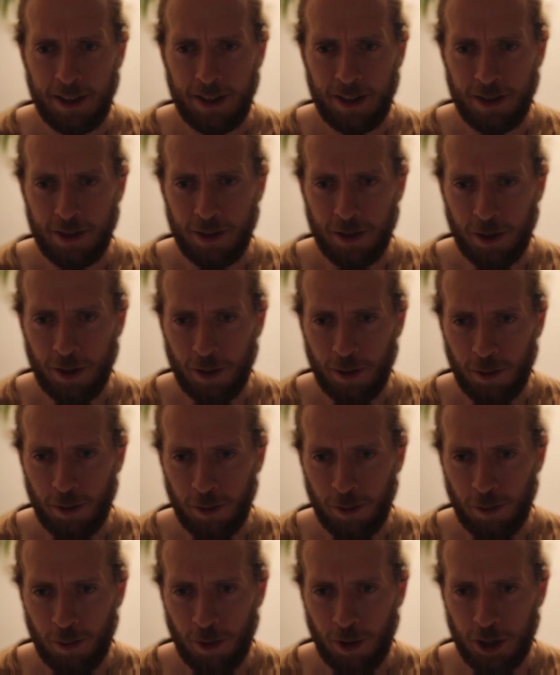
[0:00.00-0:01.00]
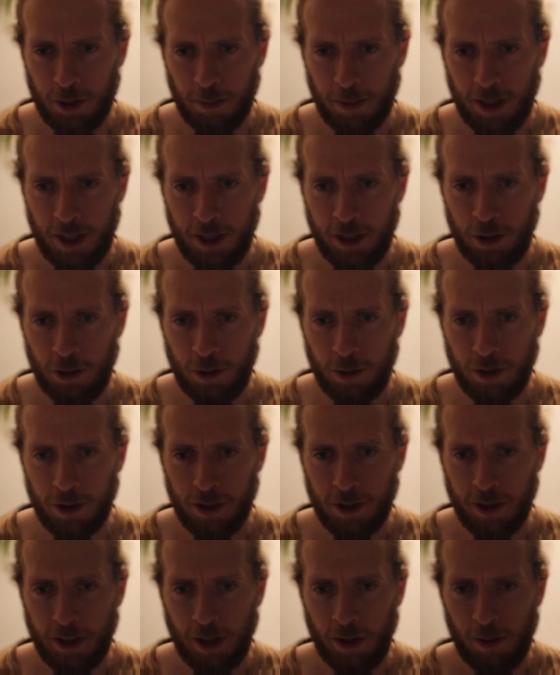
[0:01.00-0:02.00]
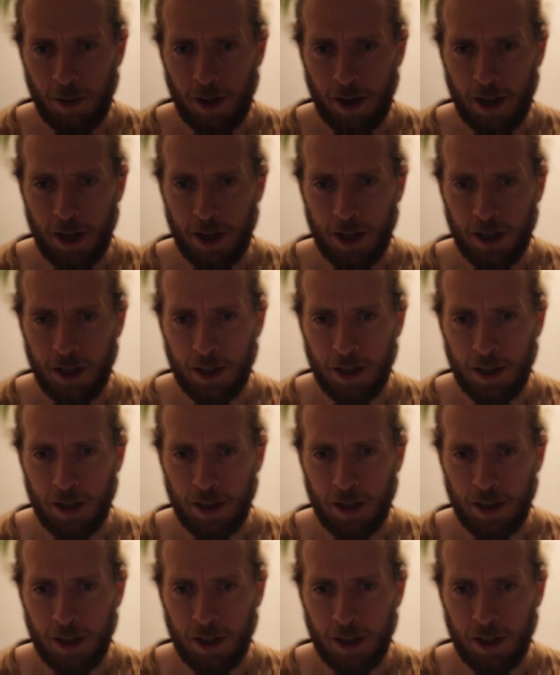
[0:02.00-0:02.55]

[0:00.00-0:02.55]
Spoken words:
So workspace users Nikolai,